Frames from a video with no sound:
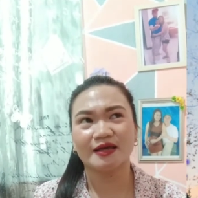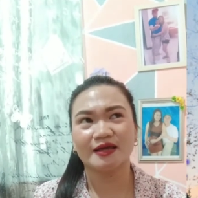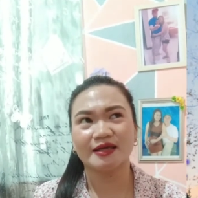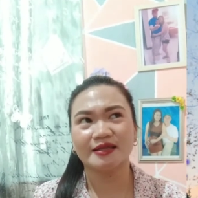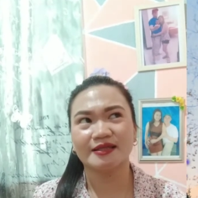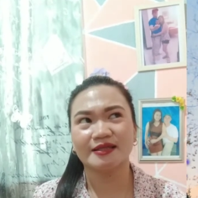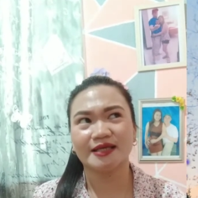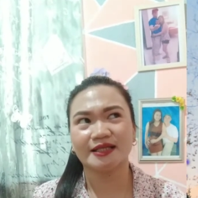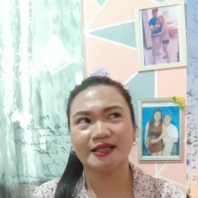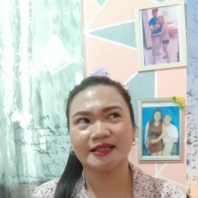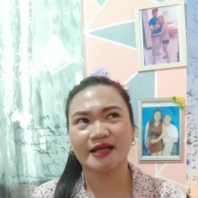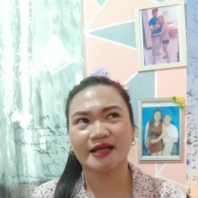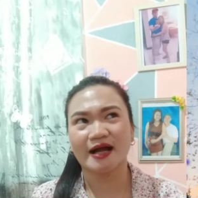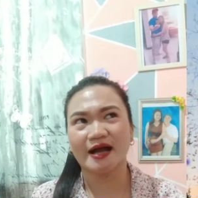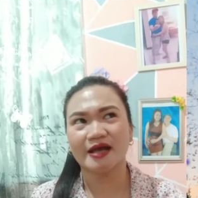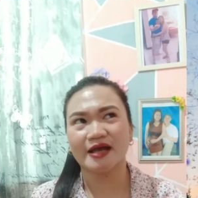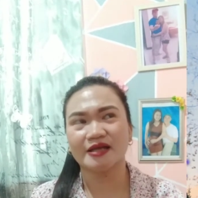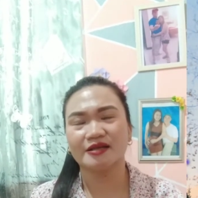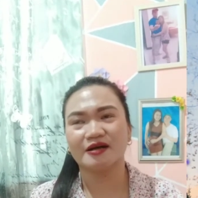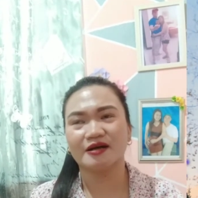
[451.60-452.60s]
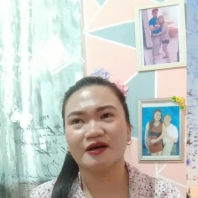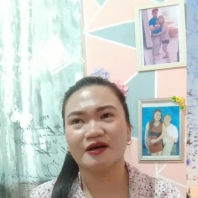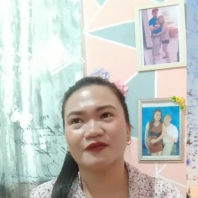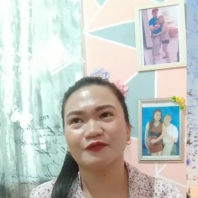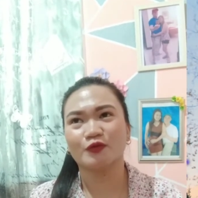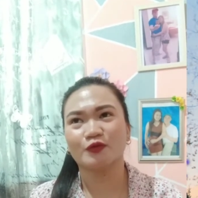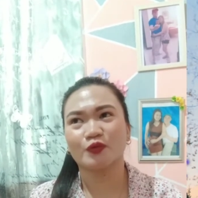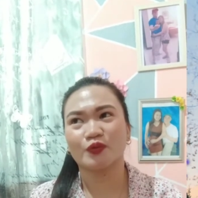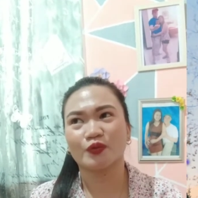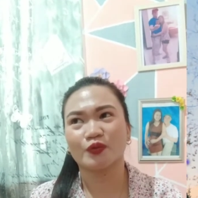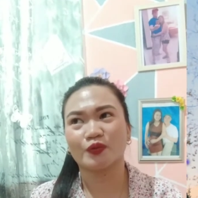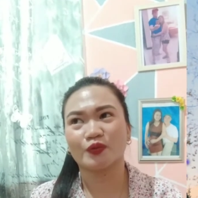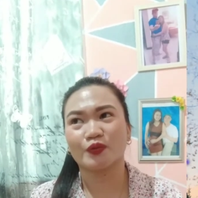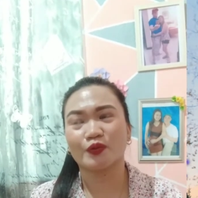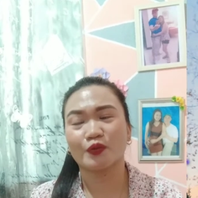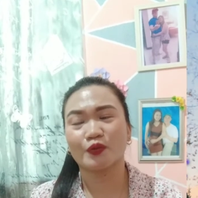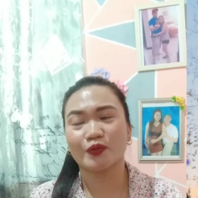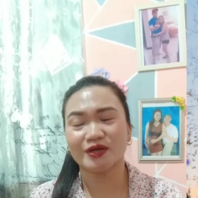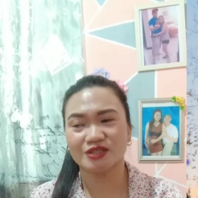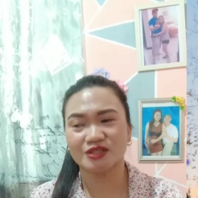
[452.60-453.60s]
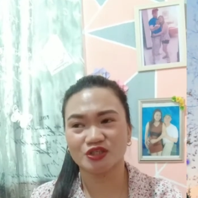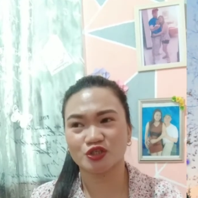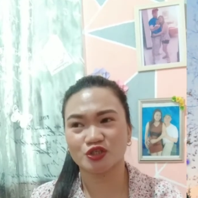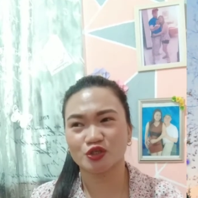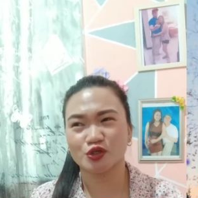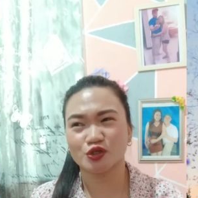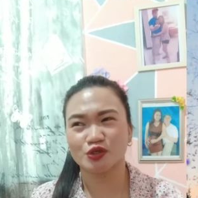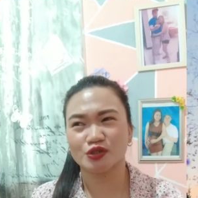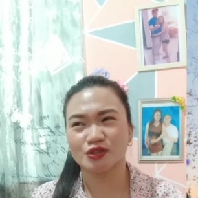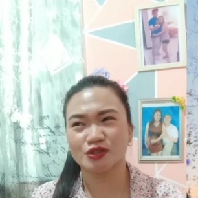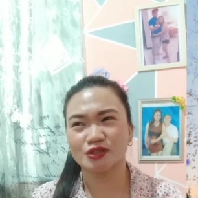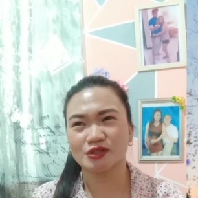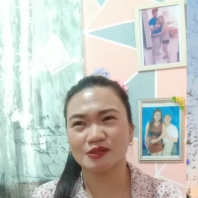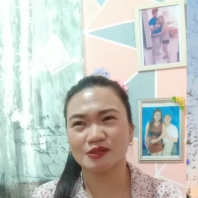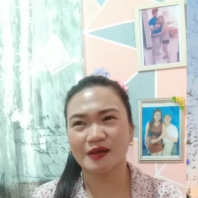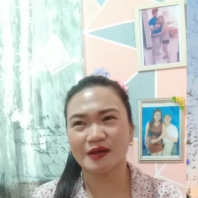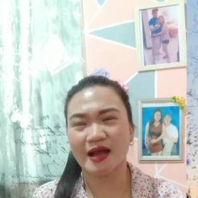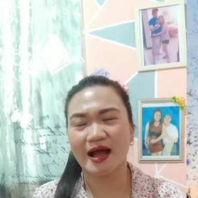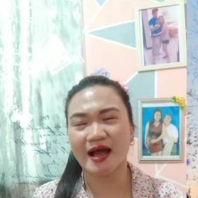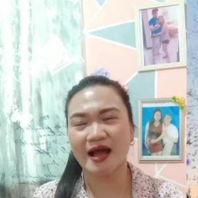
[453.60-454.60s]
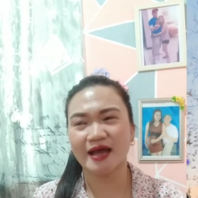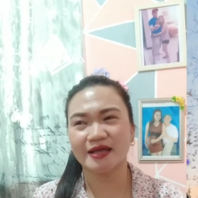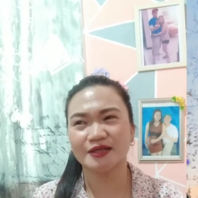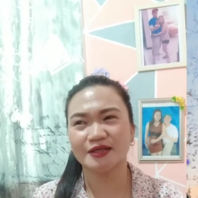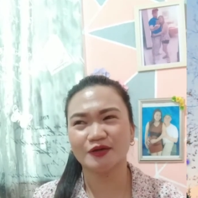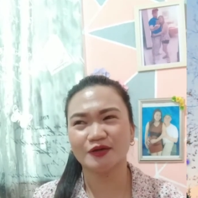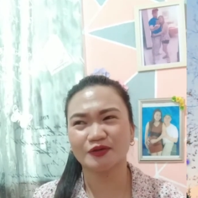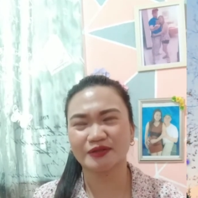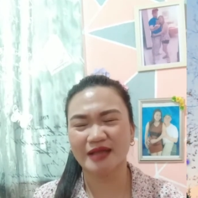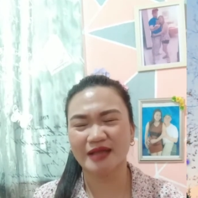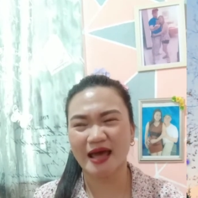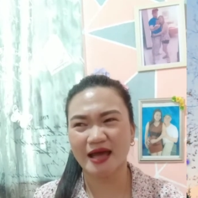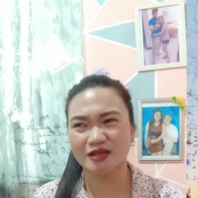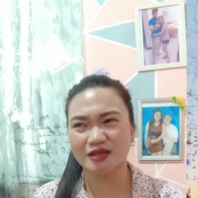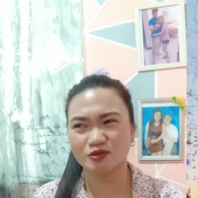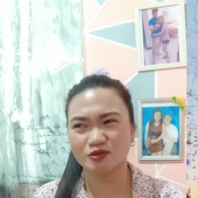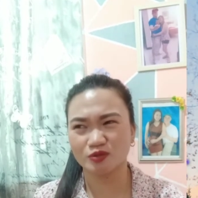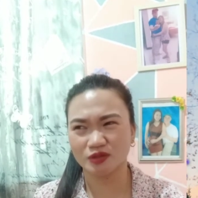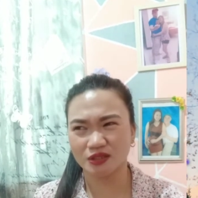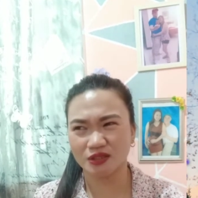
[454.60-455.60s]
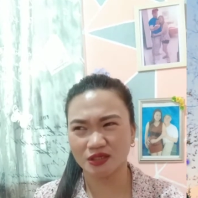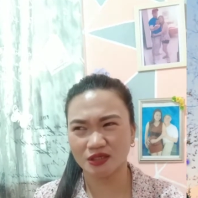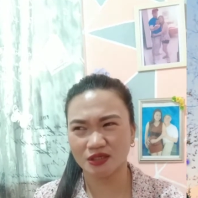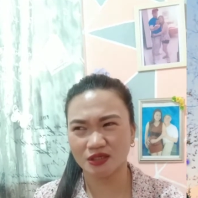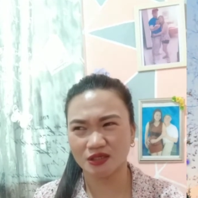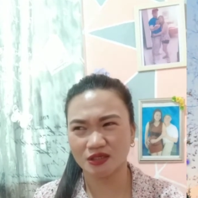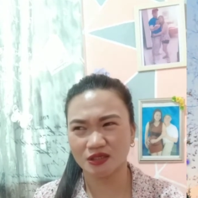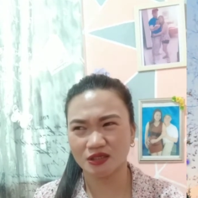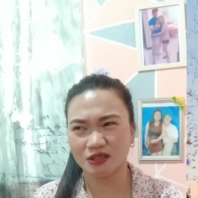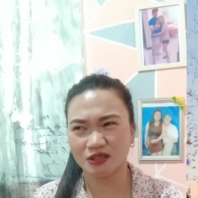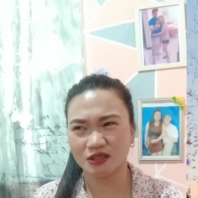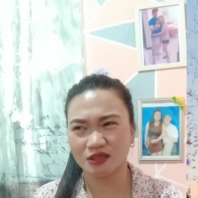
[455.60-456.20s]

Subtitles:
In that kind of question, I don't actually